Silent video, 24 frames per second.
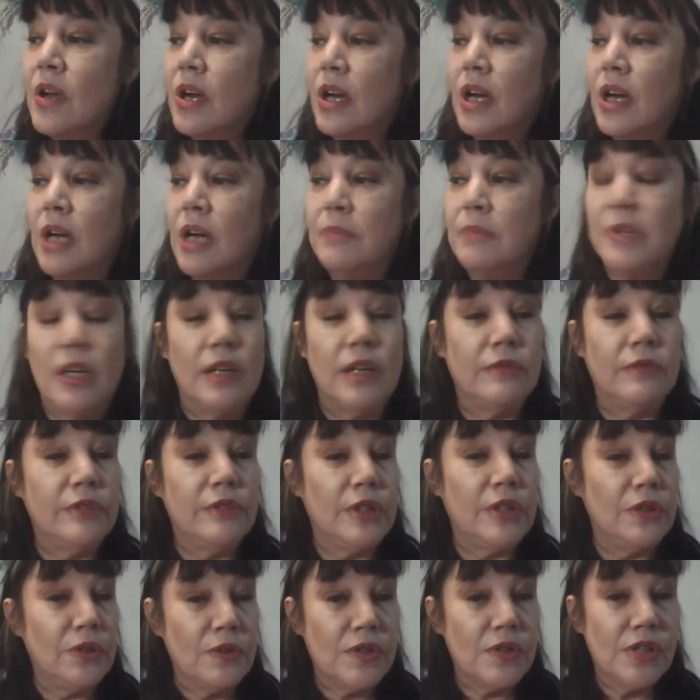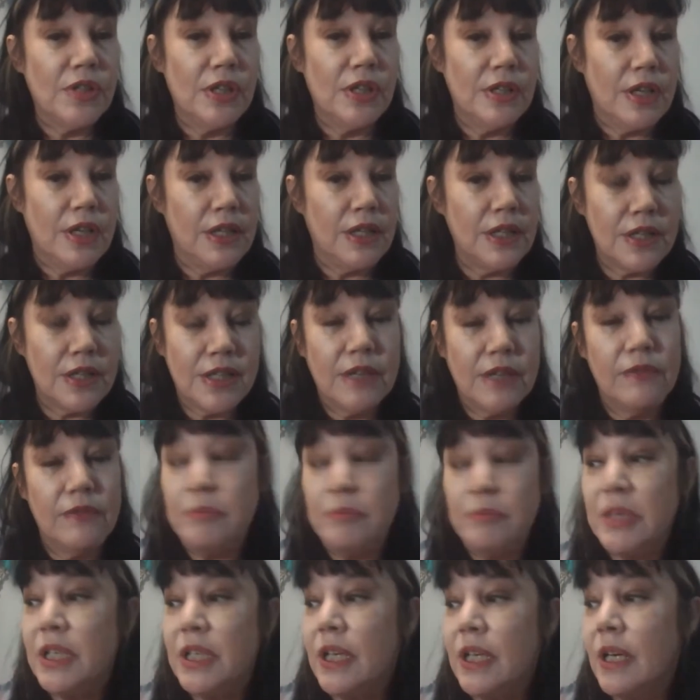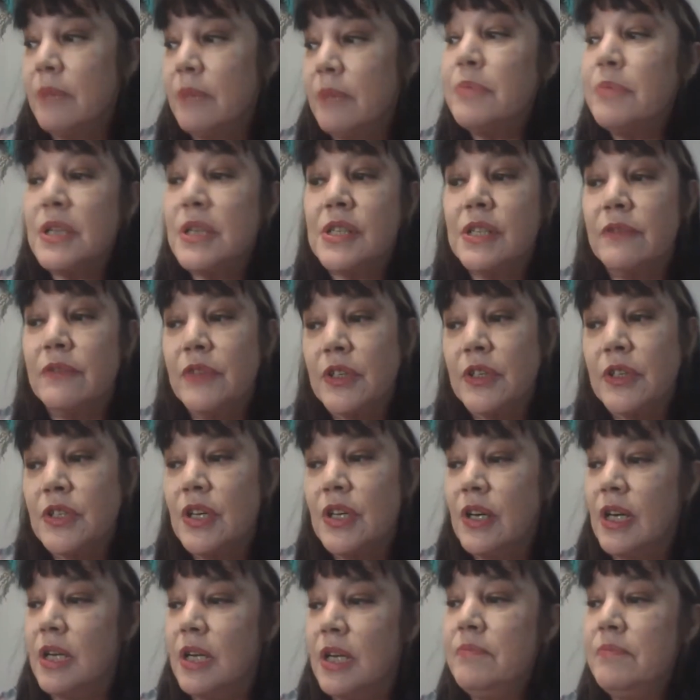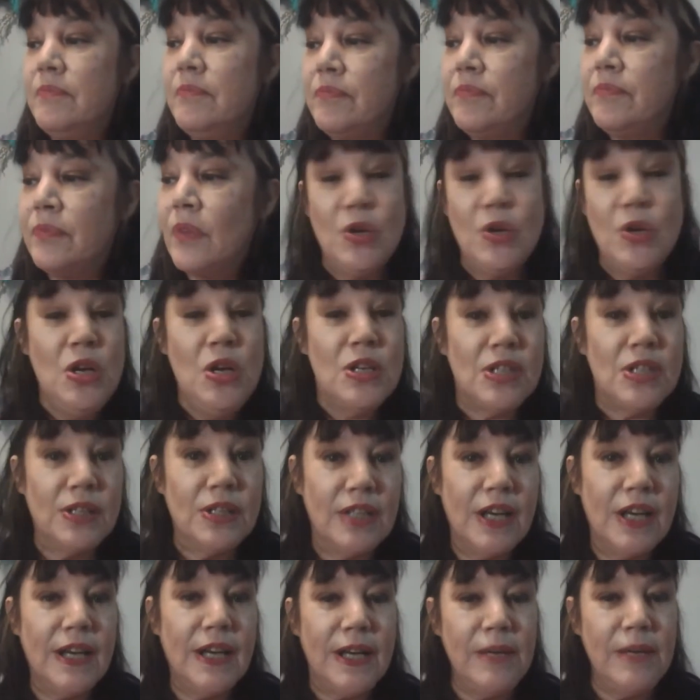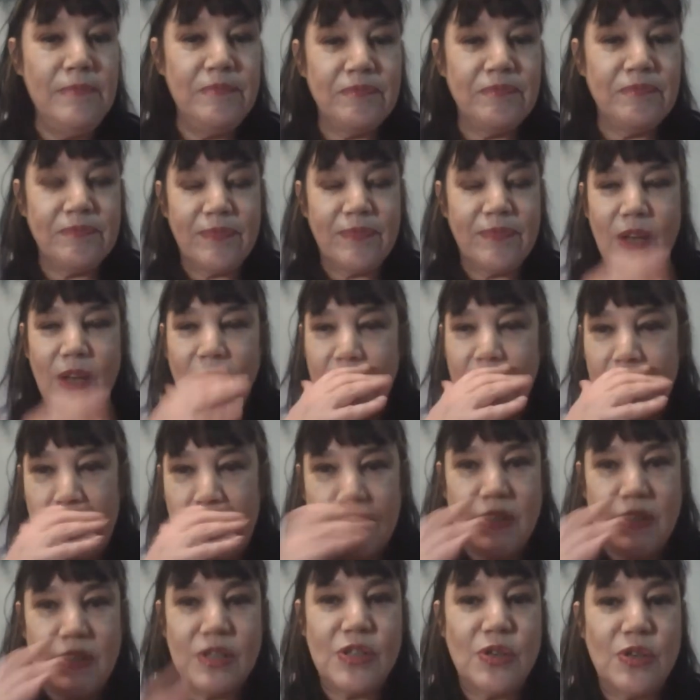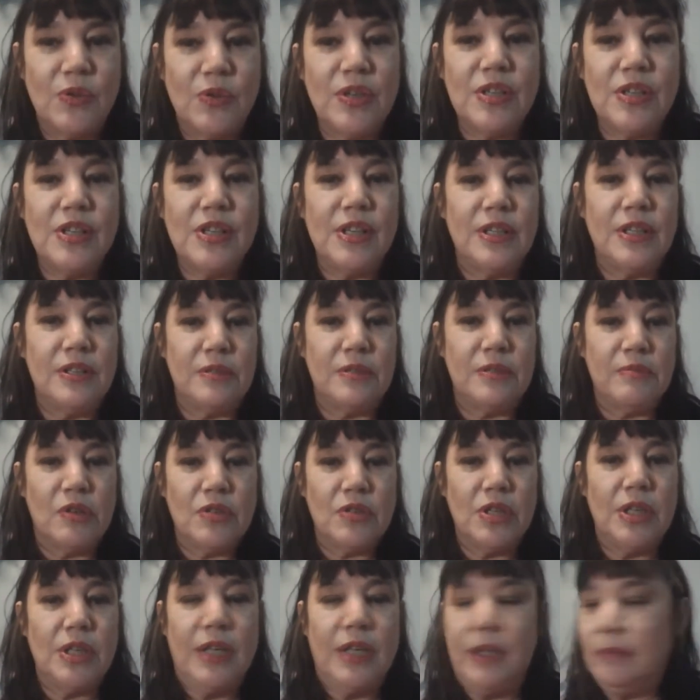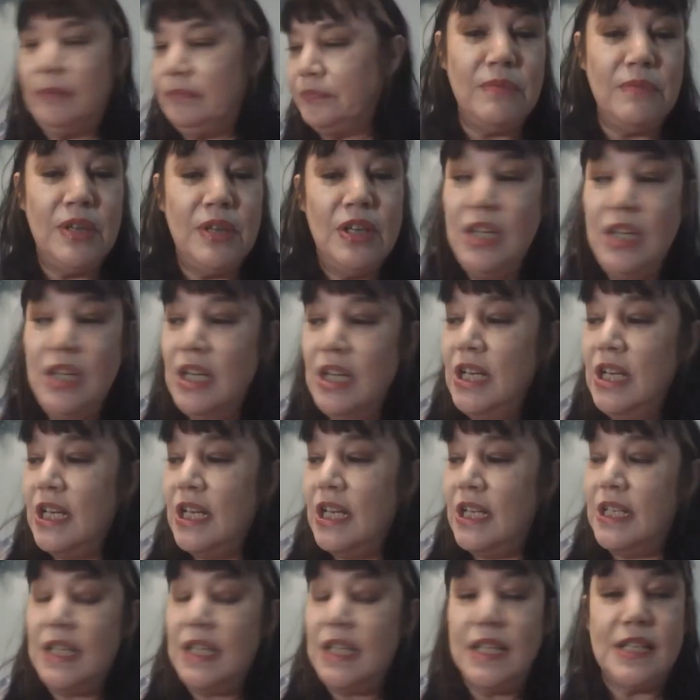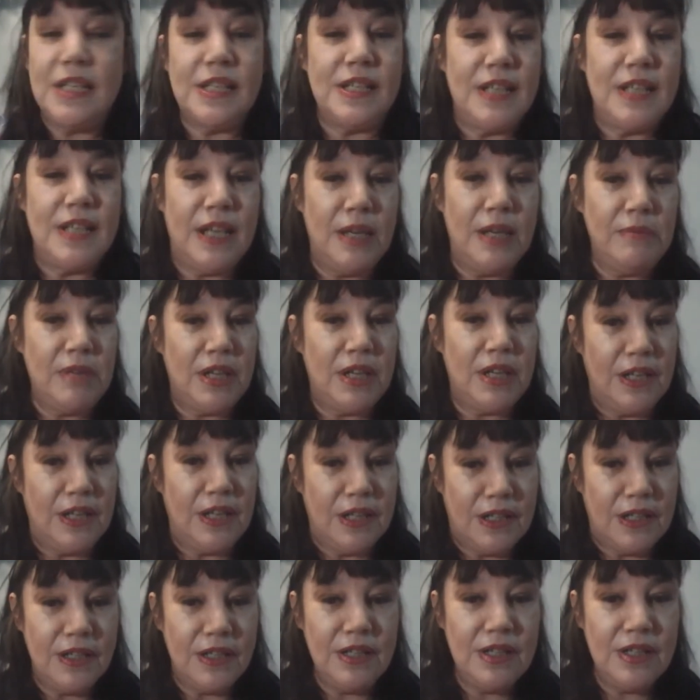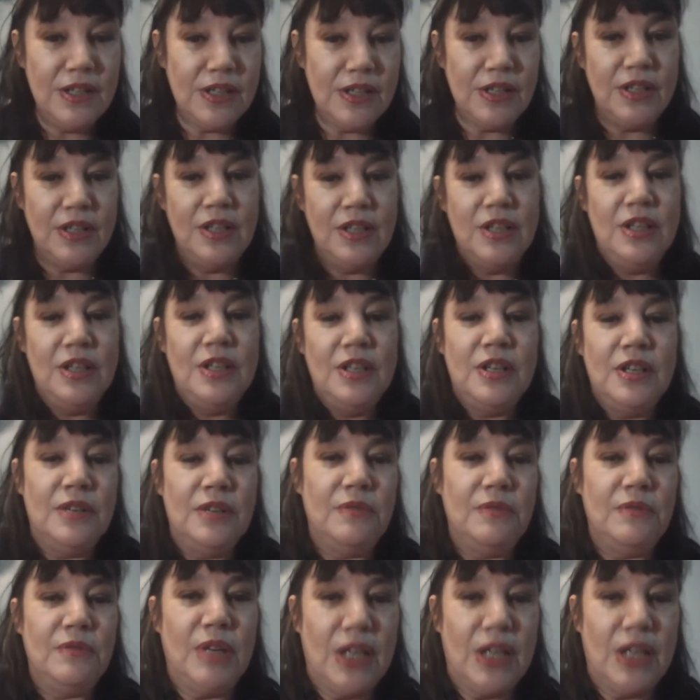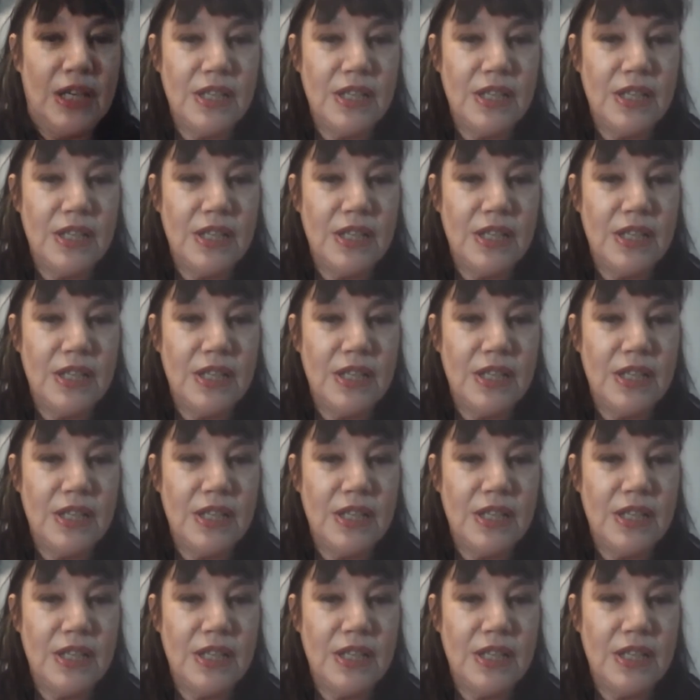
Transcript: every Thursday night at 7 p.m. Pacific time. Tonight, I am so excited about tonight. And his name is Wes